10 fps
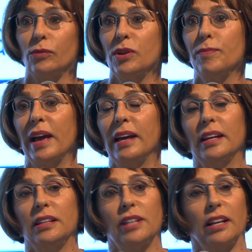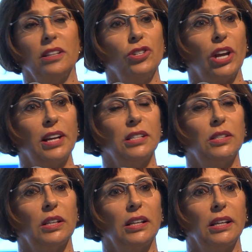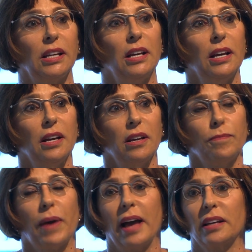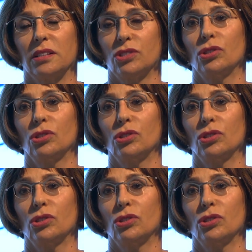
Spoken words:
that we made at the JSE back in